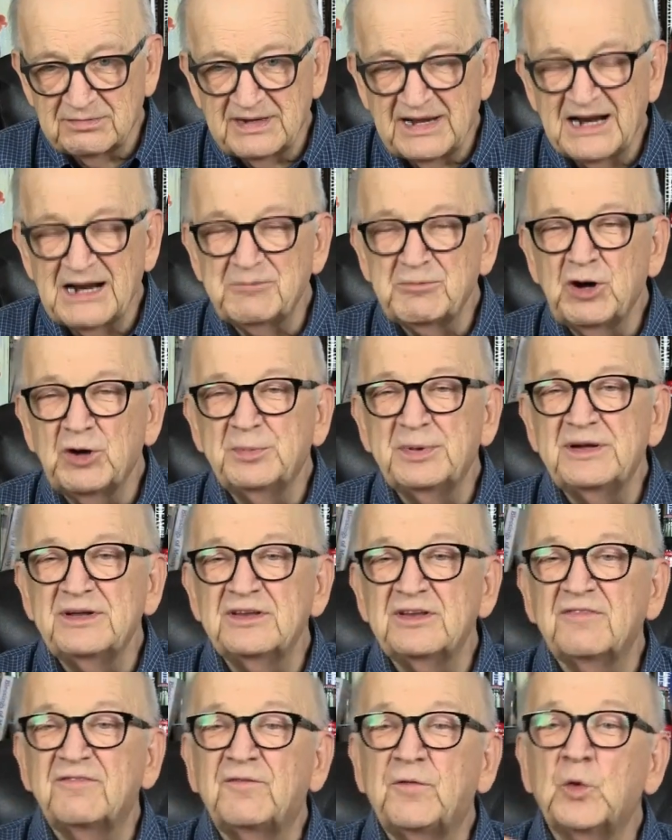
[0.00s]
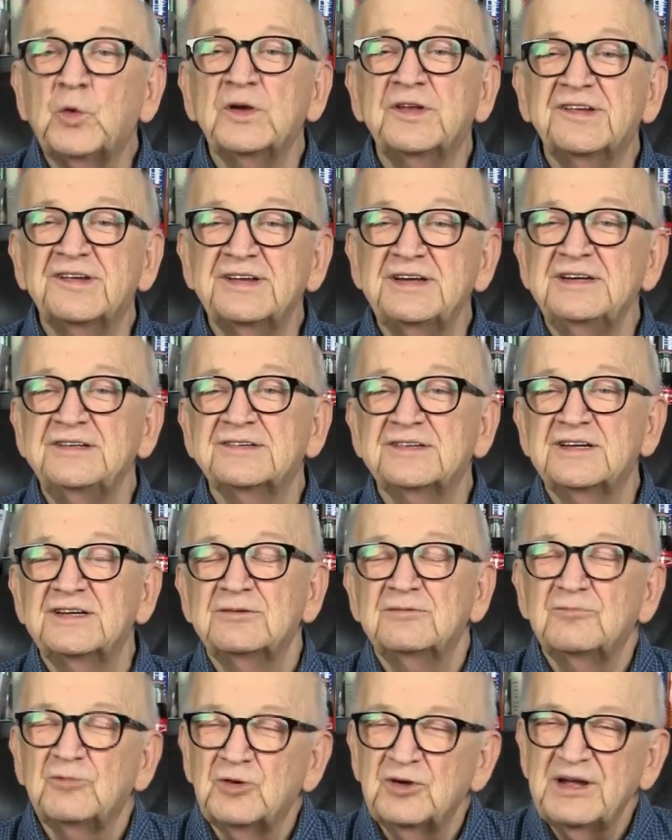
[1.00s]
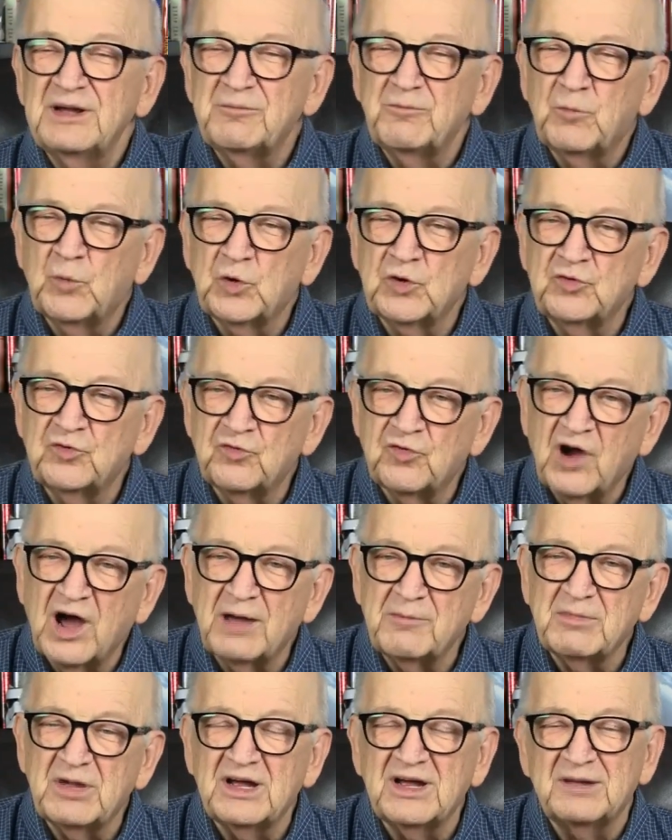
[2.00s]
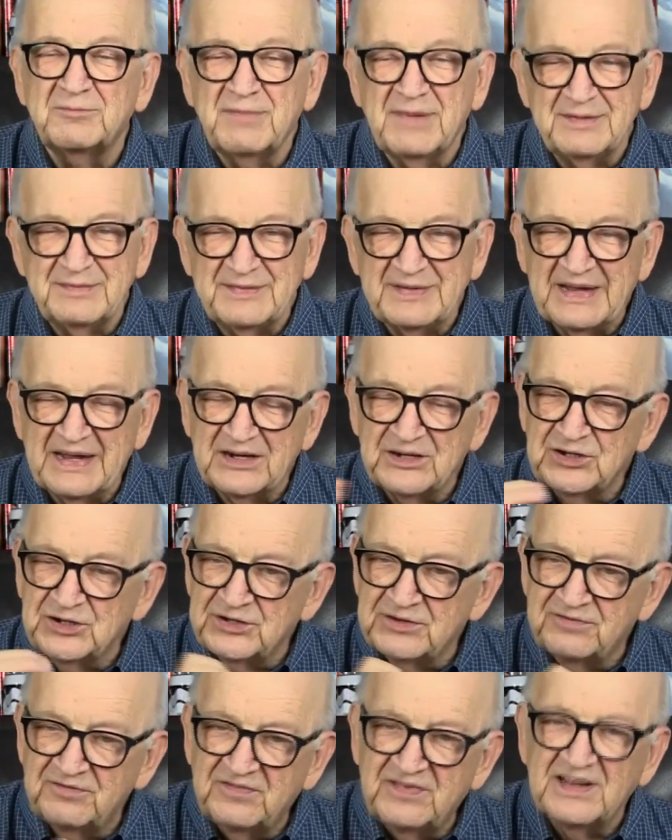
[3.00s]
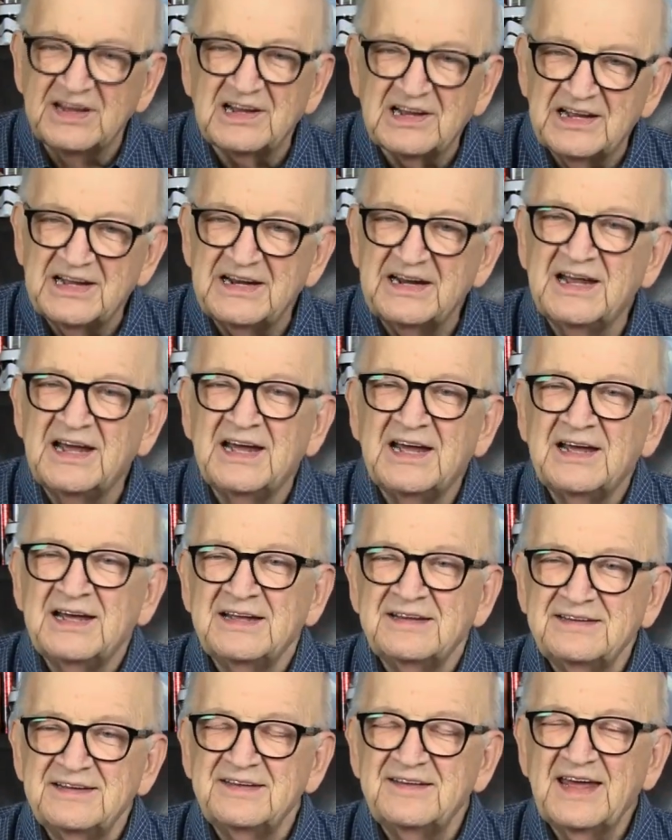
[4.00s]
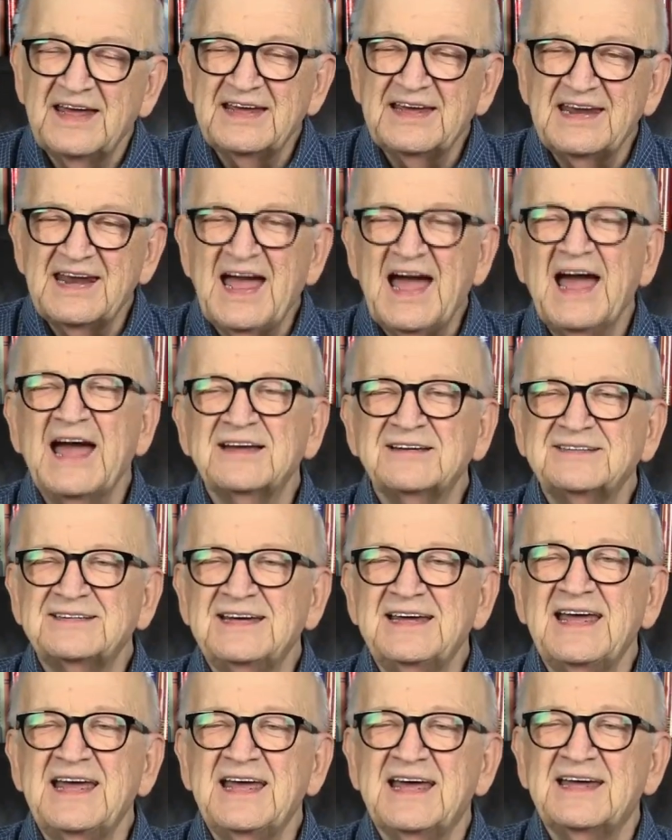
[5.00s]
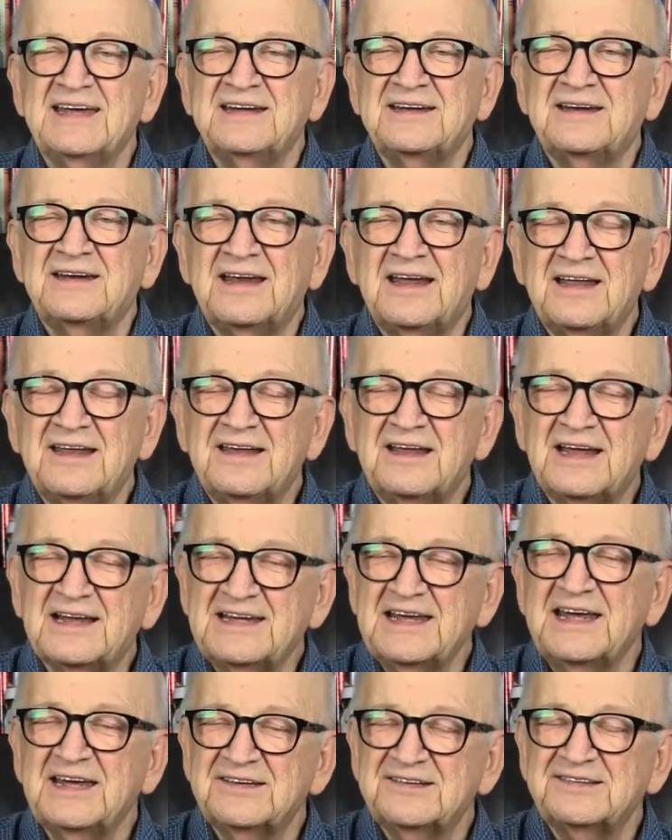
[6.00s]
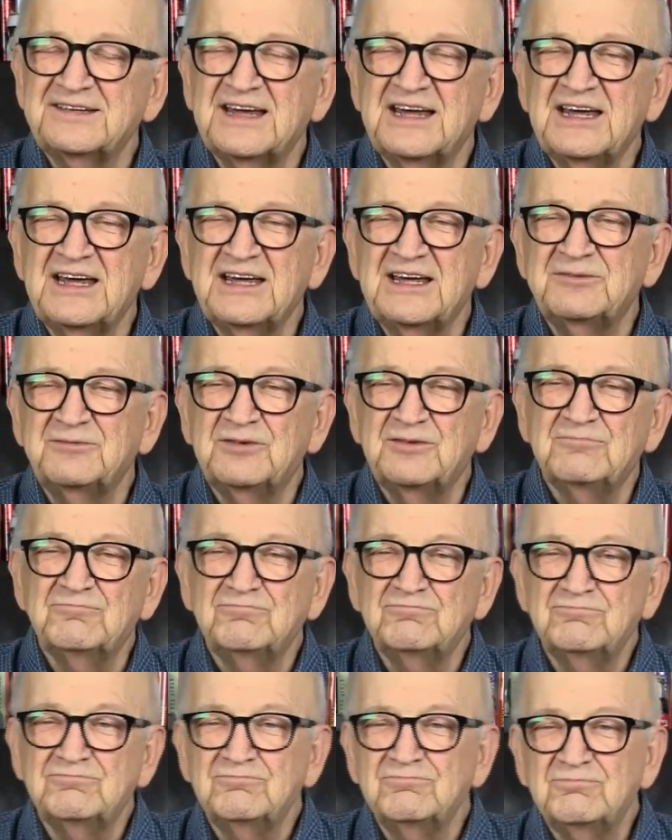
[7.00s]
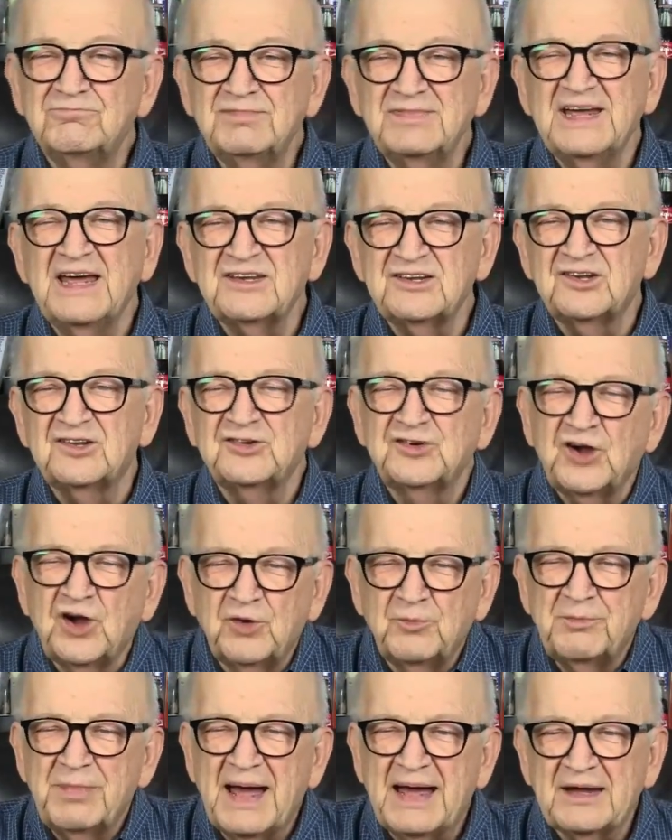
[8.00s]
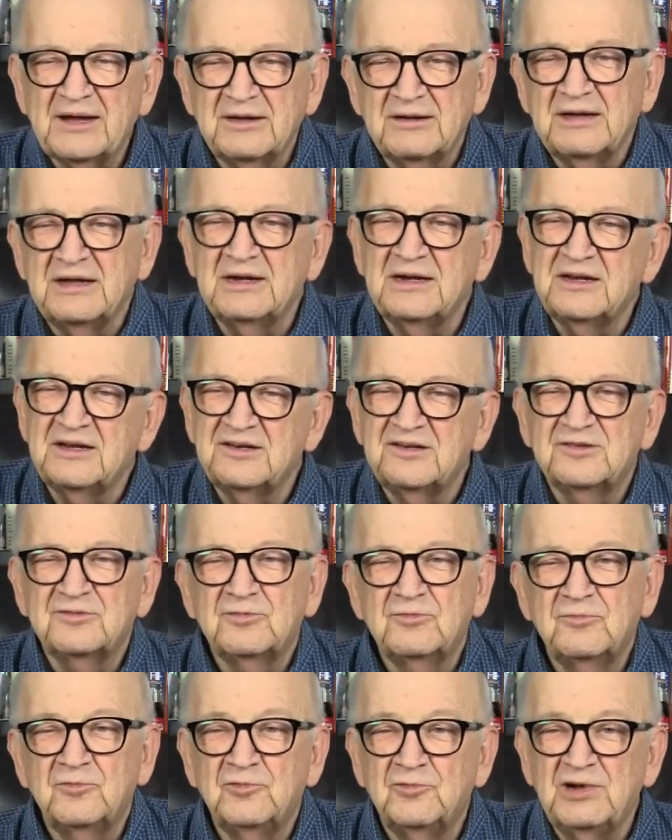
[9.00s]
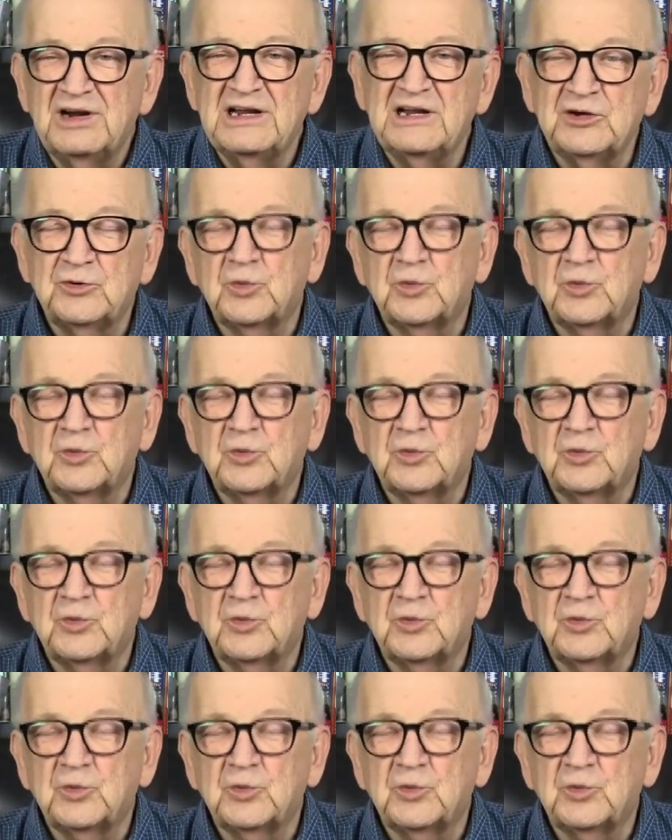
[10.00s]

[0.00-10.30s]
And I'm hoping the fourth season will get more drama, maybe get a good villain that they can act against and get the show back in its really